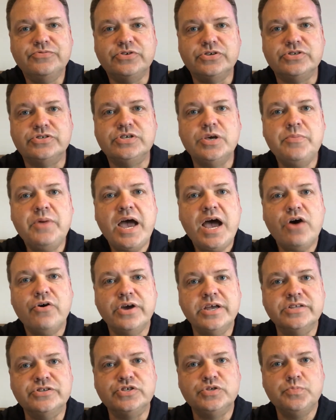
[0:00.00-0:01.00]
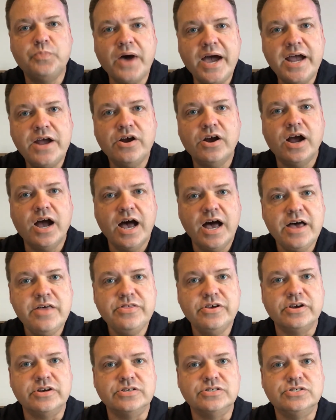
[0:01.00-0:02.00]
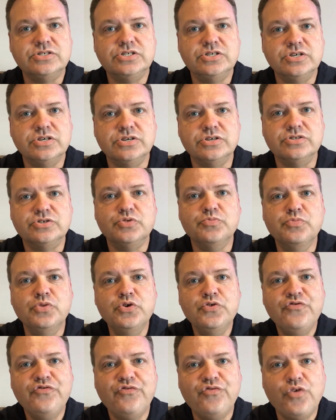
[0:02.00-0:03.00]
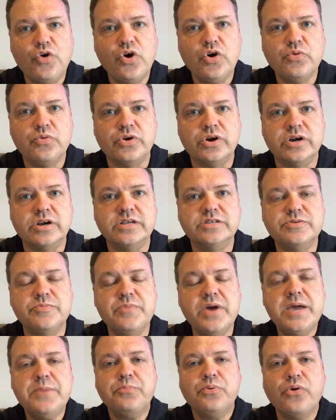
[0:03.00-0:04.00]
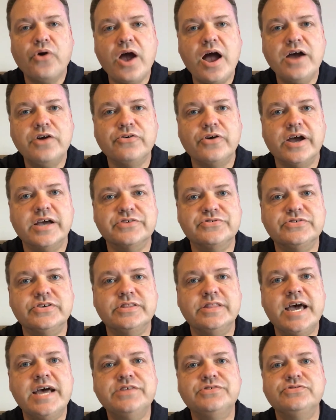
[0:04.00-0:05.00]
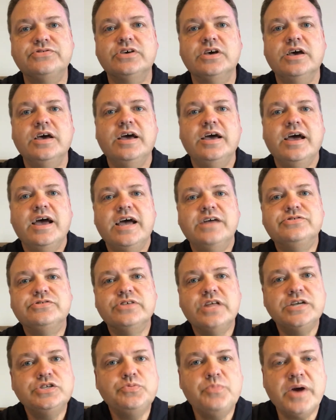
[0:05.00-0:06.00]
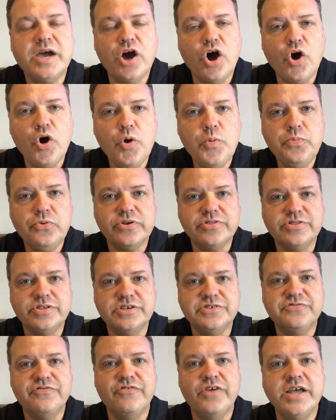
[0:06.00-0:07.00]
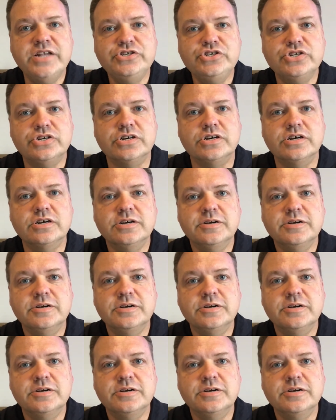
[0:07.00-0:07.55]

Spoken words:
somehow inspire others to move forward, to make progress. And so that's my hope with this venture.